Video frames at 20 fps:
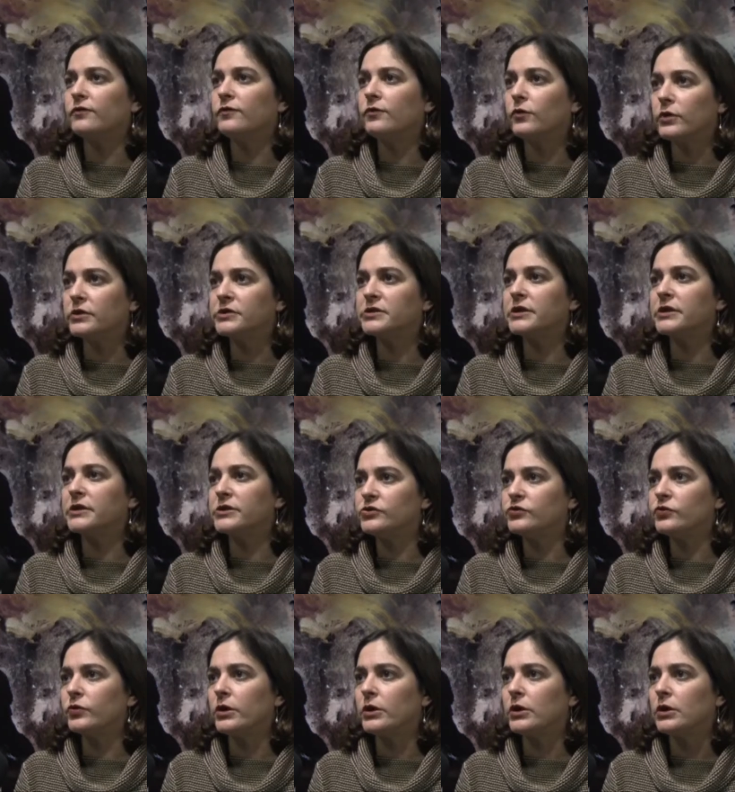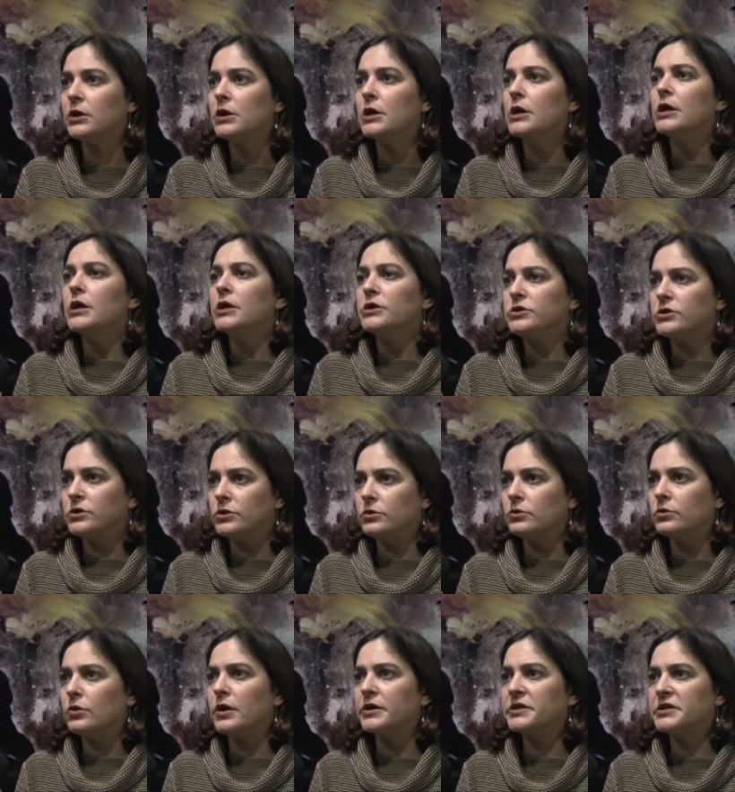The deputy managing director
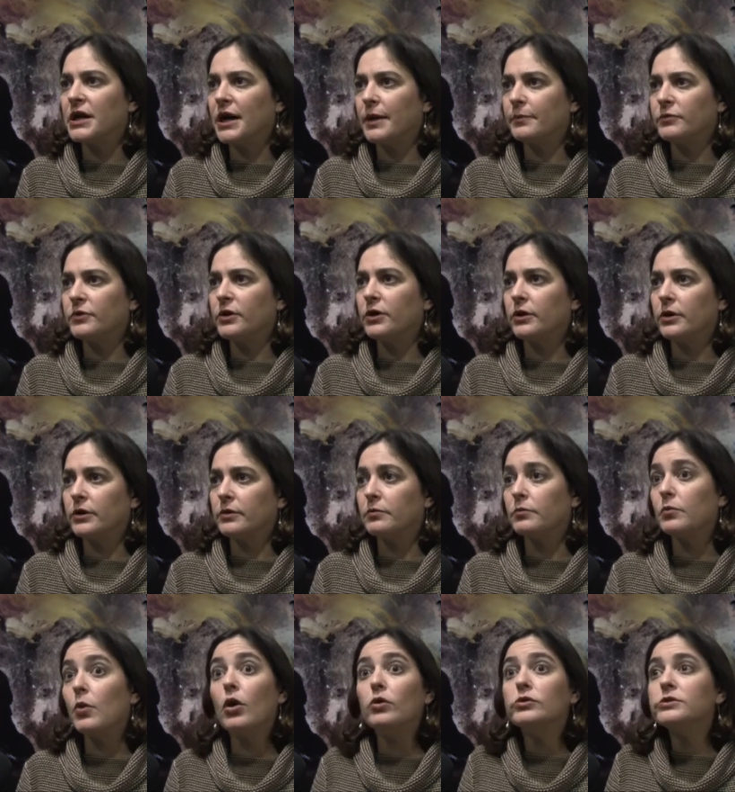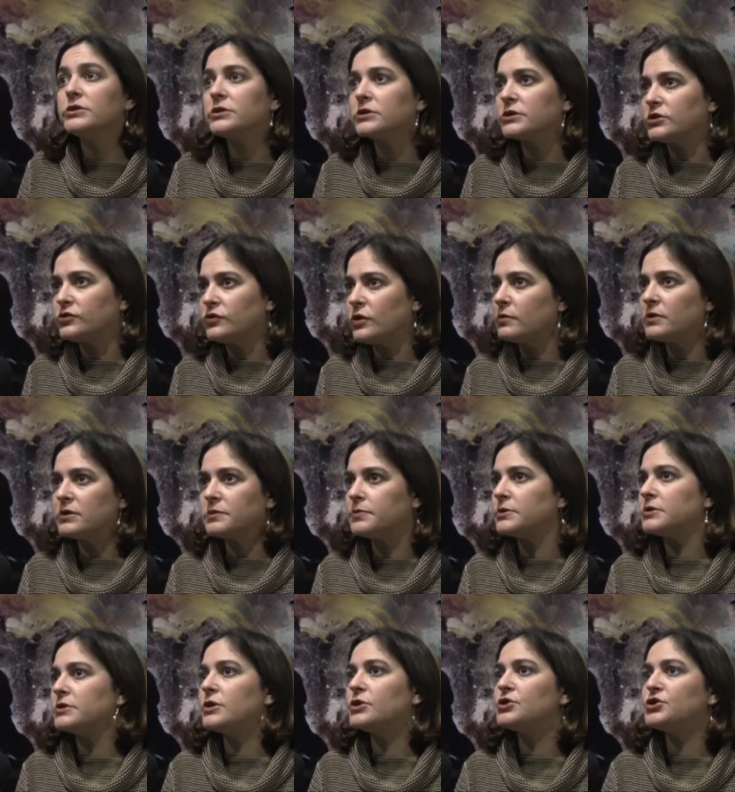of the Jerusalem Post, Caroline Glick,
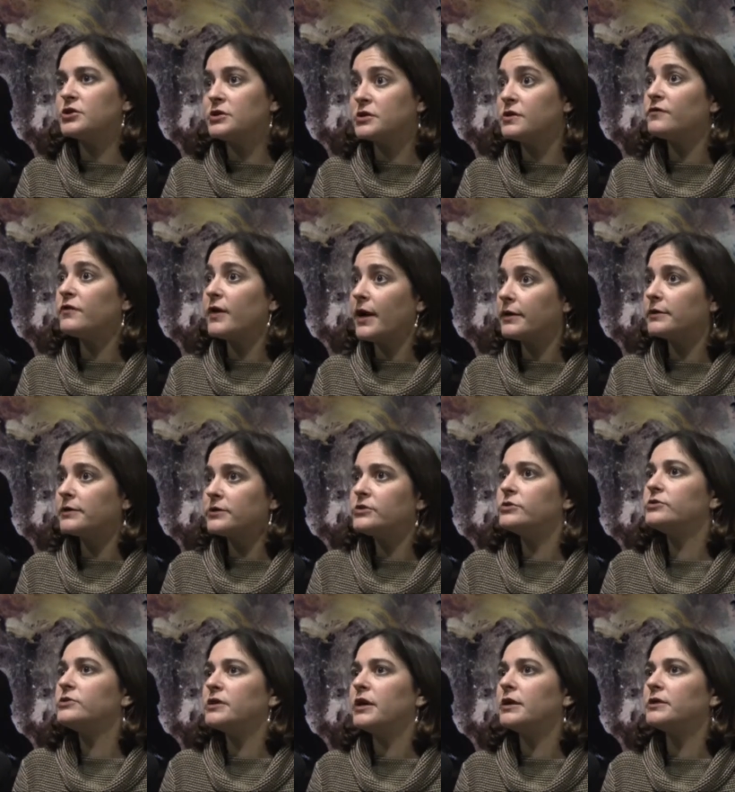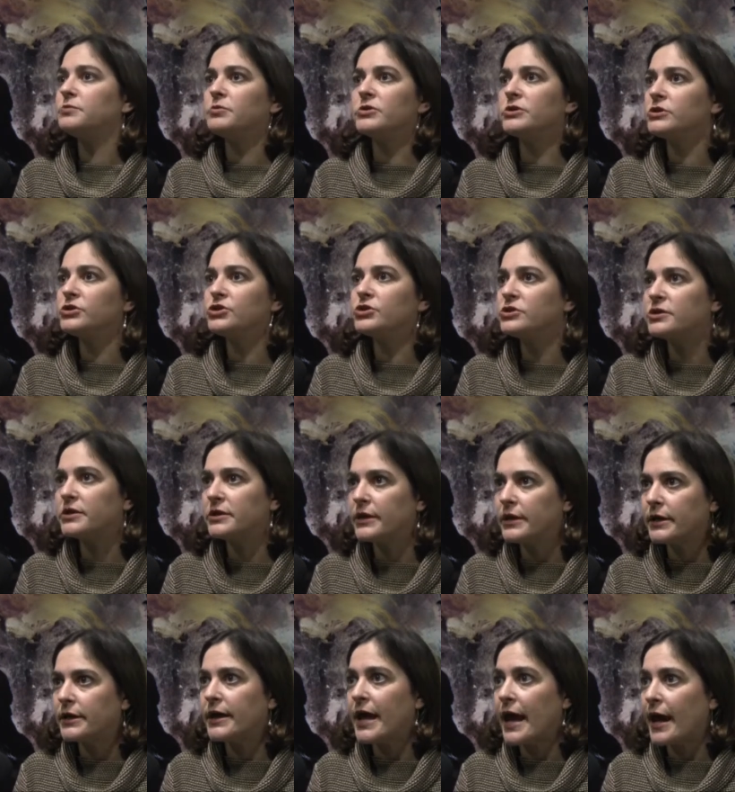explained how the U.S. actually
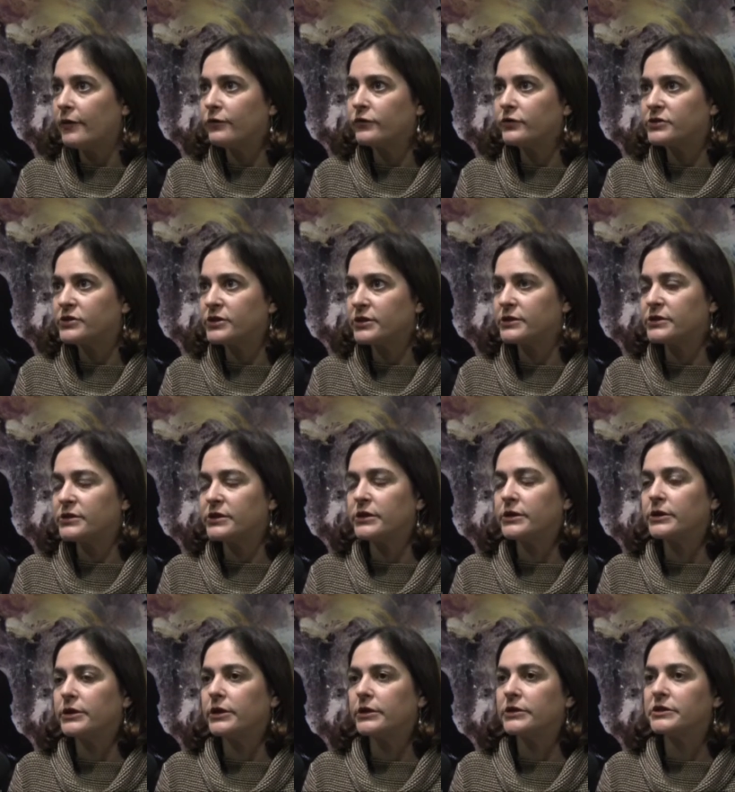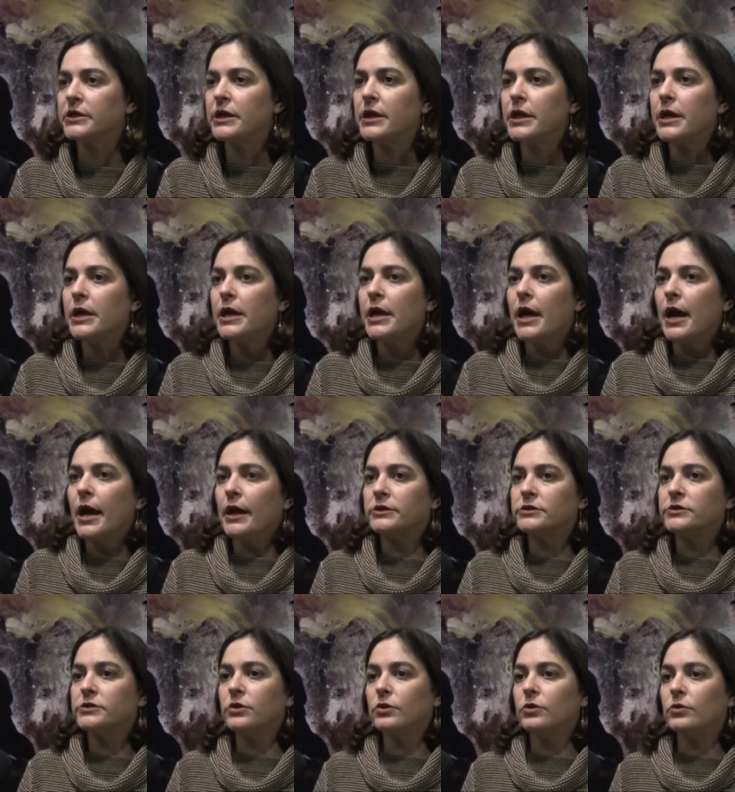aggravated the negotiation
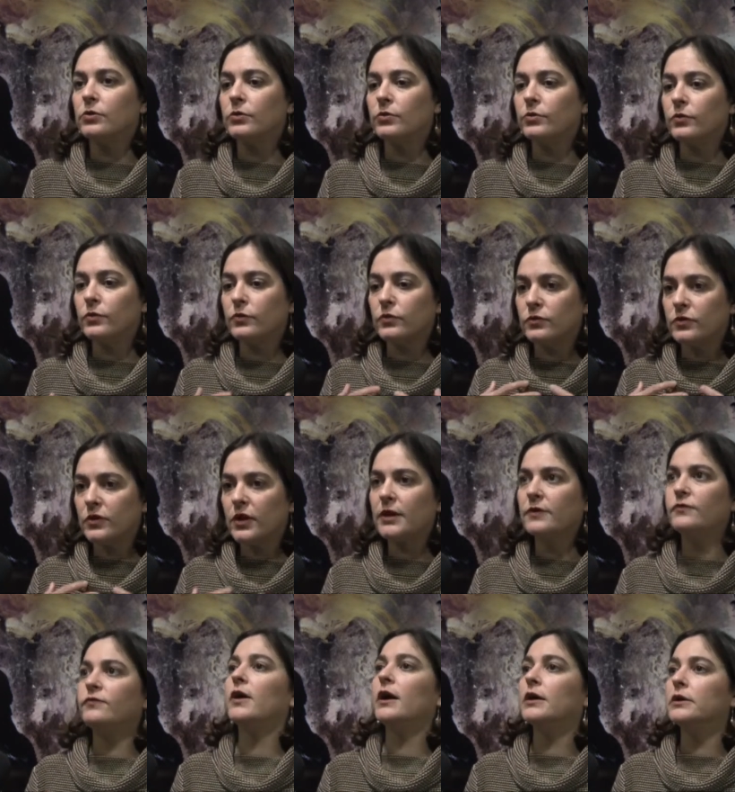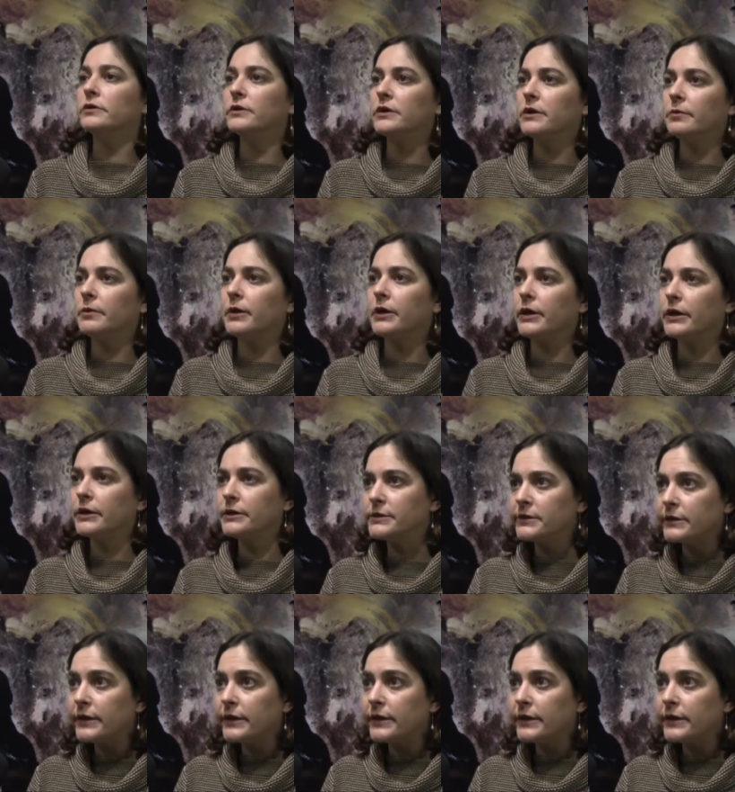position between Israel and the Palestinians